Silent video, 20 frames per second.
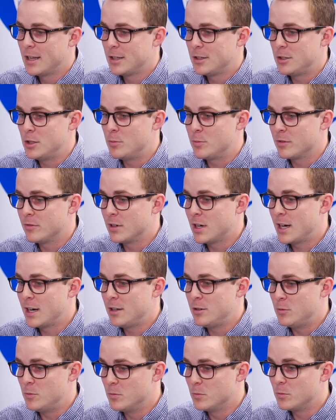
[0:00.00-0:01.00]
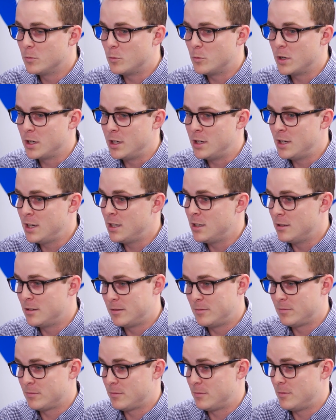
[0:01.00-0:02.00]
you provide what you need,
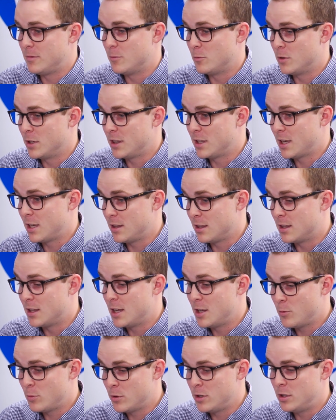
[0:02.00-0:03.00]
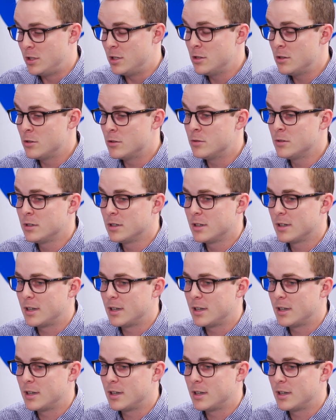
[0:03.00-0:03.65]
what that they would do,